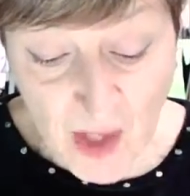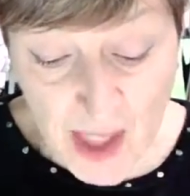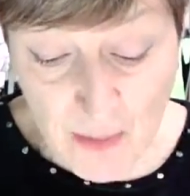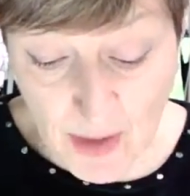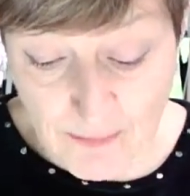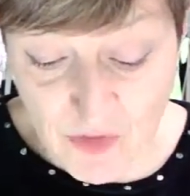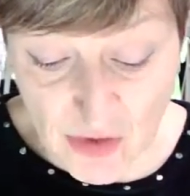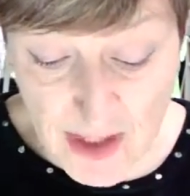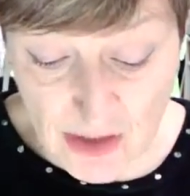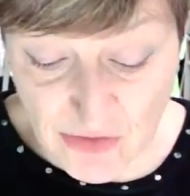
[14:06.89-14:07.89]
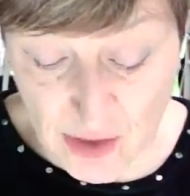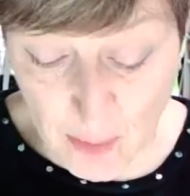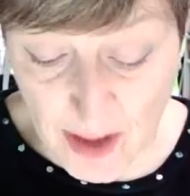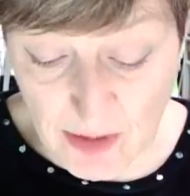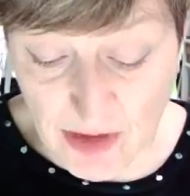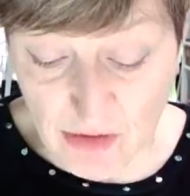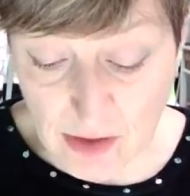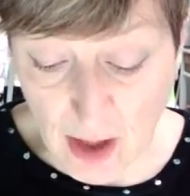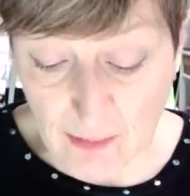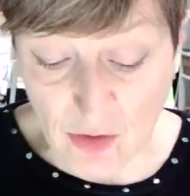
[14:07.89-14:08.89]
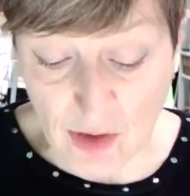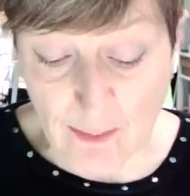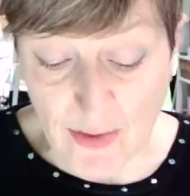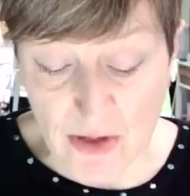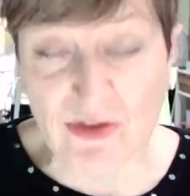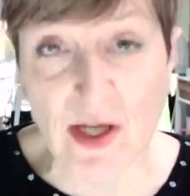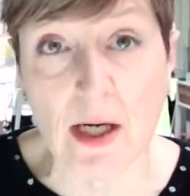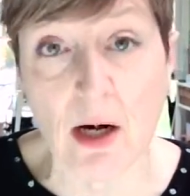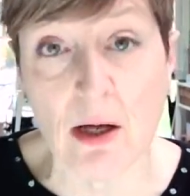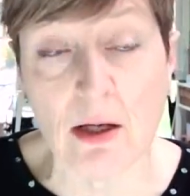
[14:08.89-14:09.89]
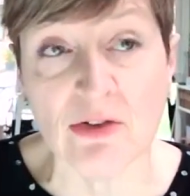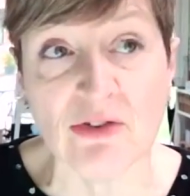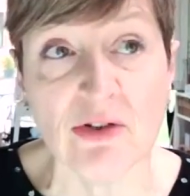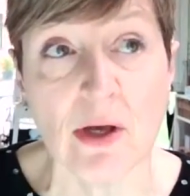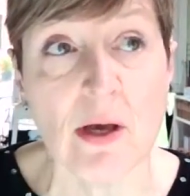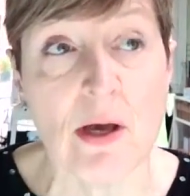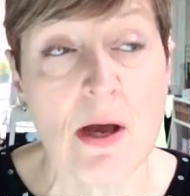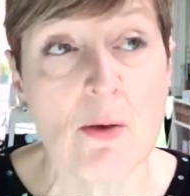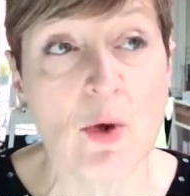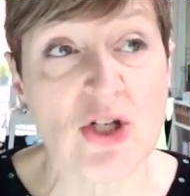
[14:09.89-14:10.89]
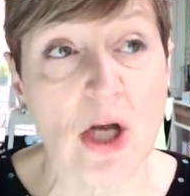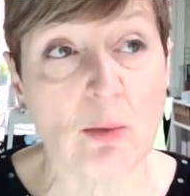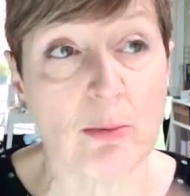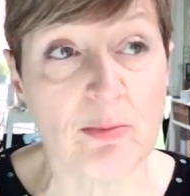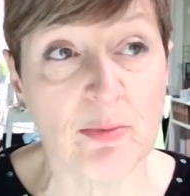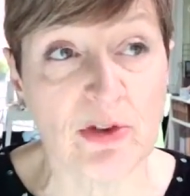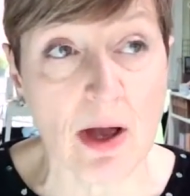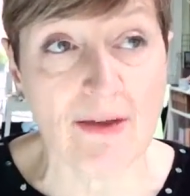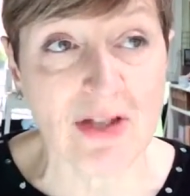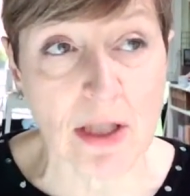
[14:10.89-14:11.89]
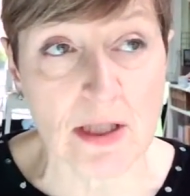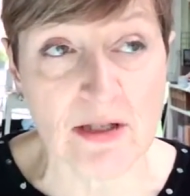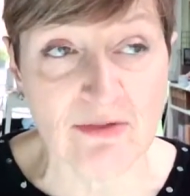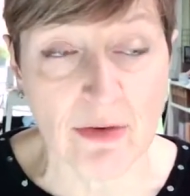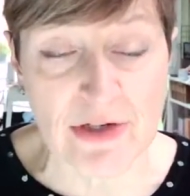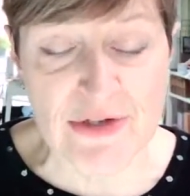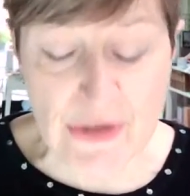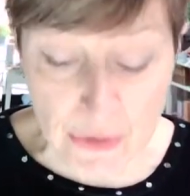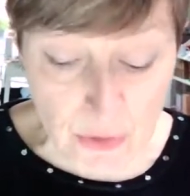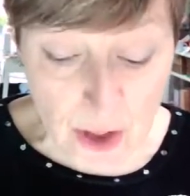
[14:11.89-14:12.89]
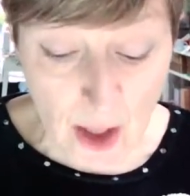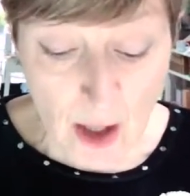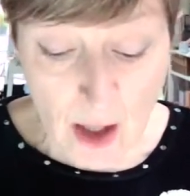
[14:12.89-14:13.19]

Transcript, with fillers: Anyway, so yes, there'll be... There's, I'm doing a birthday class, which I will start advertising very soon.